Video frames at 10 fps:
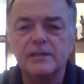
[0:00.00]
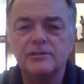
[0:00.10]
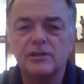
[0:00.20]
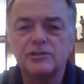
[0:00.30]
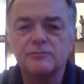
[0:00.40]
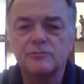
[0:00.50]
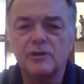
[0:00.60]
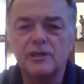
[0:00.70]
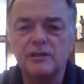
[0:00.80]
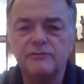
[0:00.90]
So some
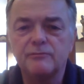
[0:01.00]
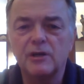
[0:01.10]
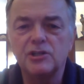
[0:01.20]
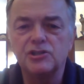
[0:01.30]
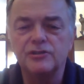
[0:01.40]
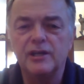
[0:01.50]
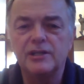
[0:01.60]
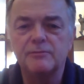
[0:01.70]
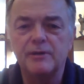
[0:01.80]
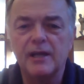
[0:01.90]
great information there
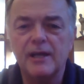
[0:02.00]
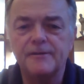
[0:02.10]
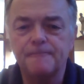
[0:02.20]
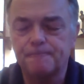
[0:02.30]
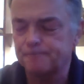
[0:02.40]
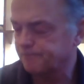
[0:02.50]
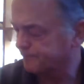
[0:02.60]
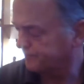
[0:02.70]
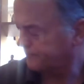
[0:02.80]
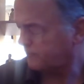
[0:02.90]
to be had.
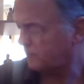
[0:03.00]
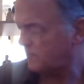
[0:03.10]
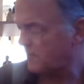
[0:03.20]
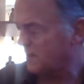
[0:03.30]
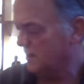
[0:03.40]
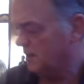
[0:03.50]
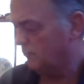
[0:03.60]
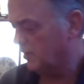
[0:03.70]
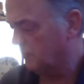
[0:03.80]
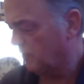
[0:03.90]

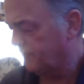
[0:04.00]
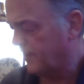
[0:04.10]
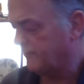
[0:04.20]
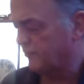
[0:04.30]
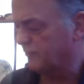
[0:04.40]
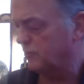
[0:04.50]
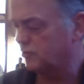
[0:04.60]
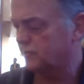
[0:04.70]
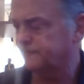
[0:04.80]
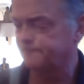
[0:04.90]
One of my favourite books